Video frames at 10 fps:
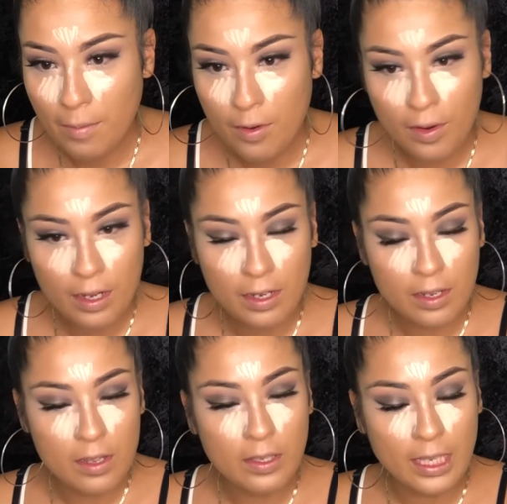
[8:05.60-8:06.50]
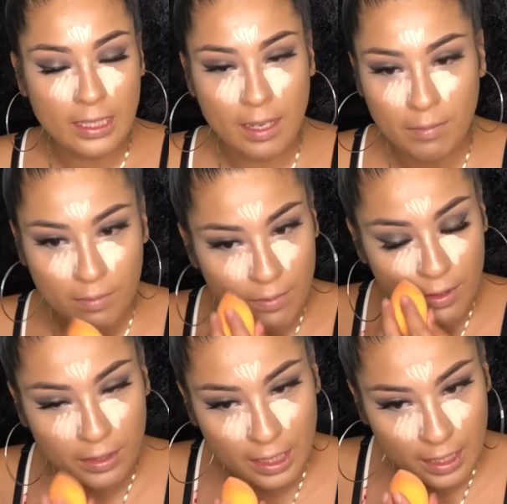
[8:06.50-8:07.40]
Going to use that same
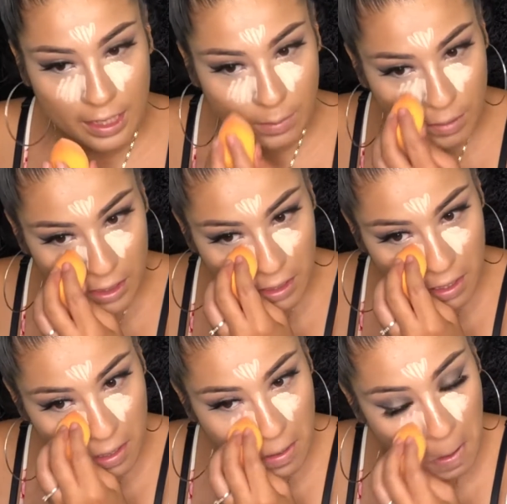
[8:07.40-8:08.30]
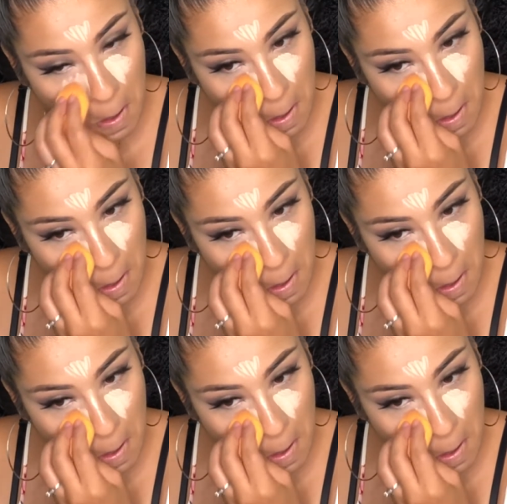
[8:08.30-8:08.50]
Real Technique sponge again,